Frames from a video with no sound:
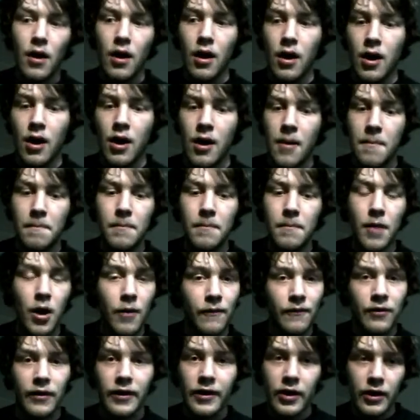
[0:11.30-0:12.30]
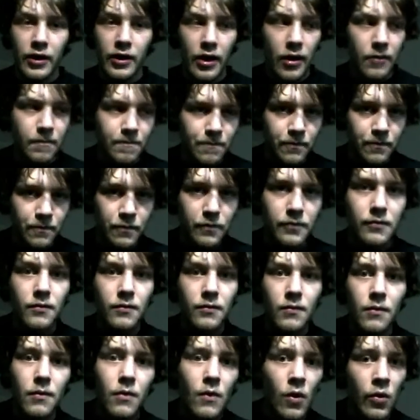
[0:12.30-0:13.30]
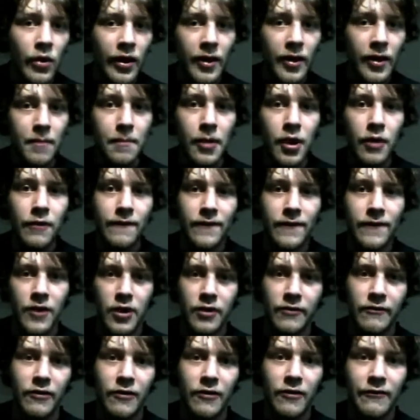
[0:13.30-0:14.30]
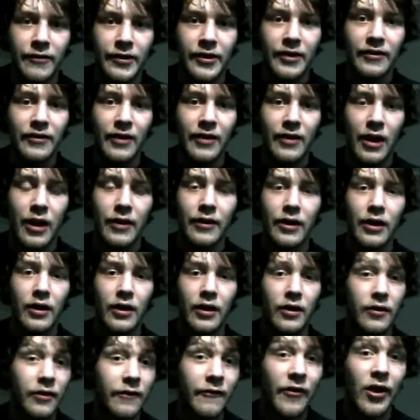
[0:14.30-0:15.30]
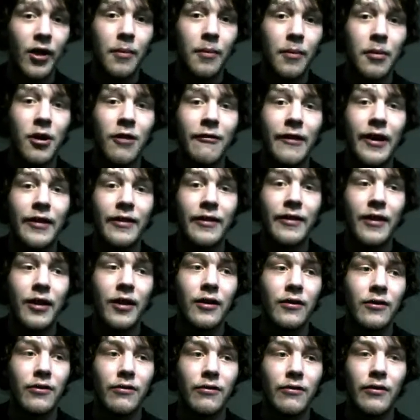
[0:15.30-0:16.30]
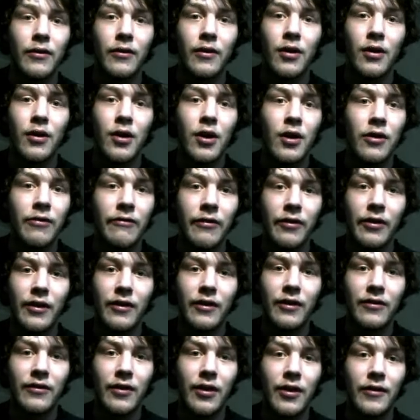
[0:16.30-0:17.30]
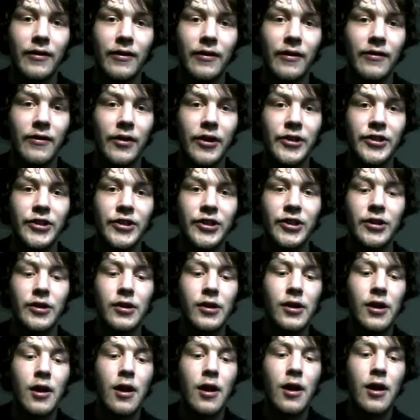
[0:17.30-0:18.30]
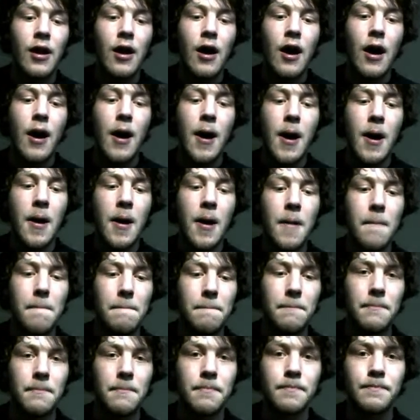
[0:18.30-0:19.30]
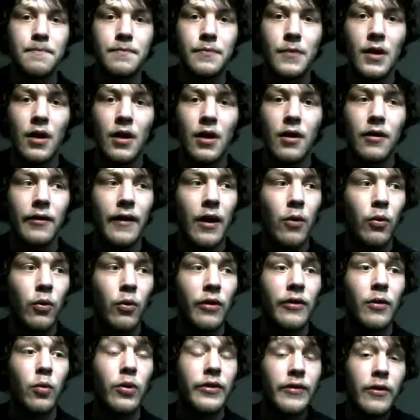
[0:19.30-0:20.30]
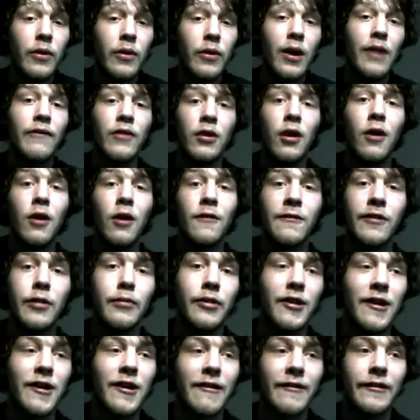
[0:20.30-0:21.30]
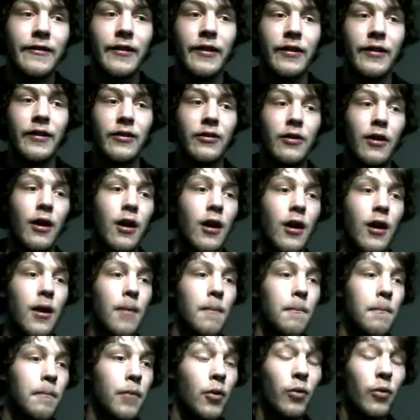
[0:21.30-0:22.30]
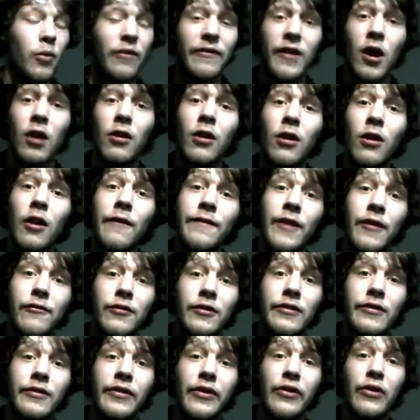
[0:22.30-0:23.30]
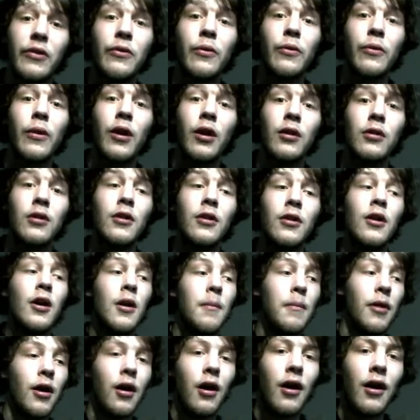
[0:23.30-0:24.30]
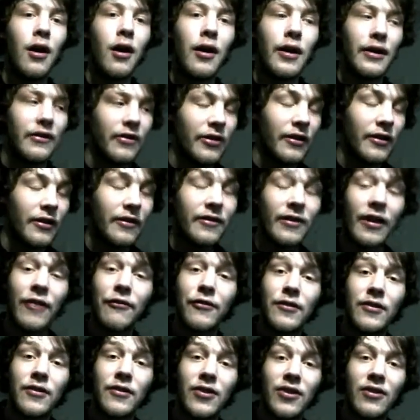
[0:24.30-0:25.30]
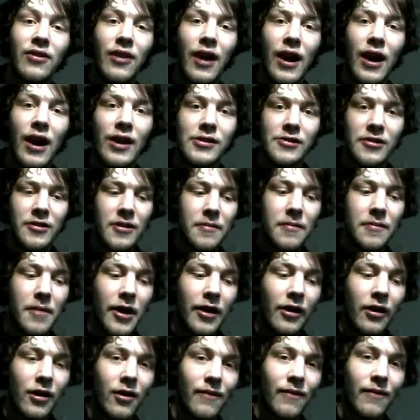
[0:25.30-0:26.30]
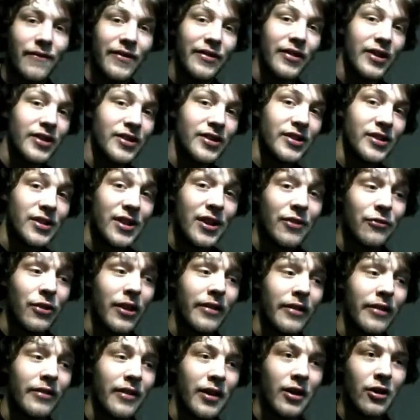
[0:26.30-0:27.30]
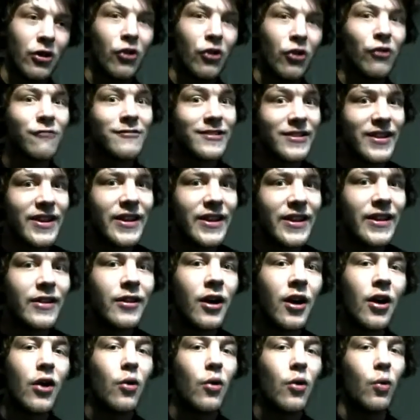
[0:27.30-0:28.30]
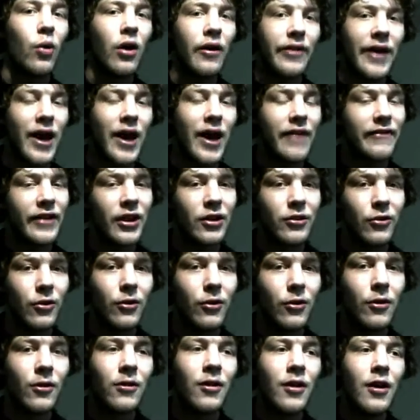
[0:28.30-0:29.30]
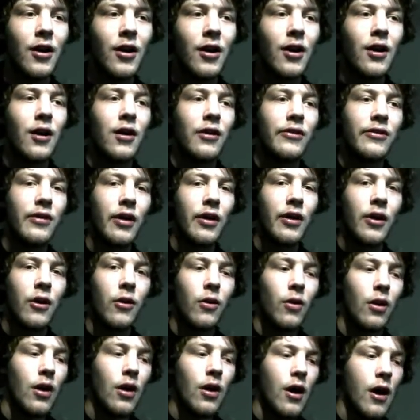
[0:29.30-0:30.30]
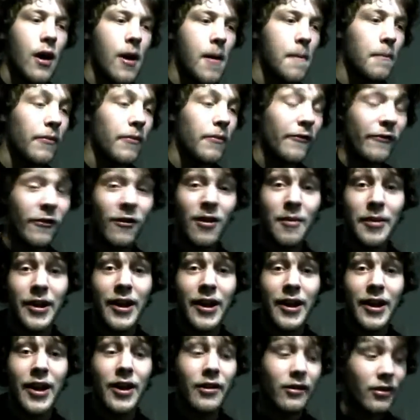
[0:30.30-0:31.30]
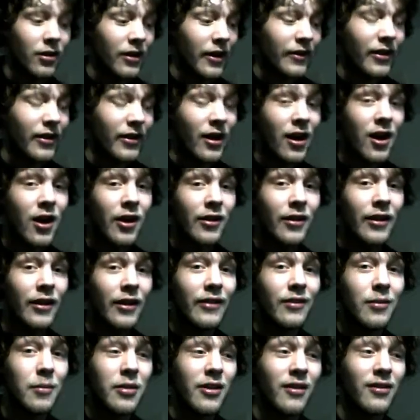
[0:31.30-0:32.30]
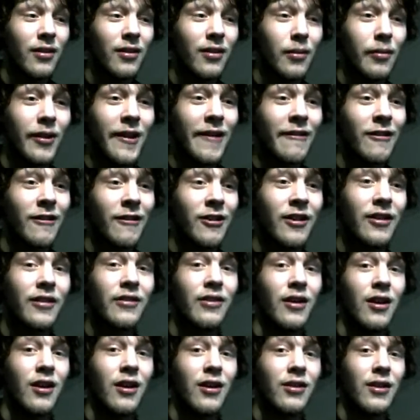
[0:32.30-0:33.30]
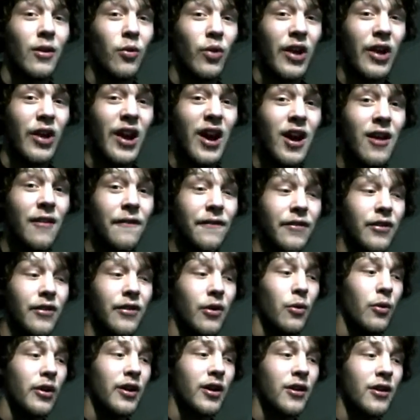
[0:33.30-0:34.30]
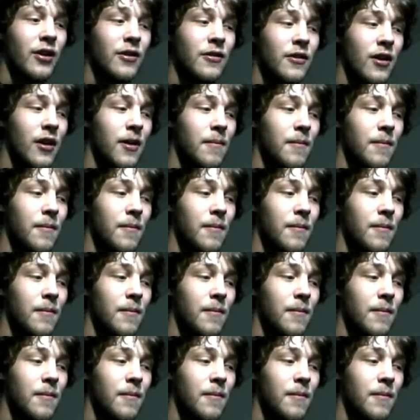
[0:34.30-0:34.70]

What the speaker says: Hopefully, we can both further our understanding and develop our ideas through this discussion. Now, we do have a lot of similarities, but we've got a lot of differences as well. But it's these differences that actually make a conversation interesting, or indeed worth having at all. So before I begin, I'd like to highlight some of the similarities that I think we have, so we can,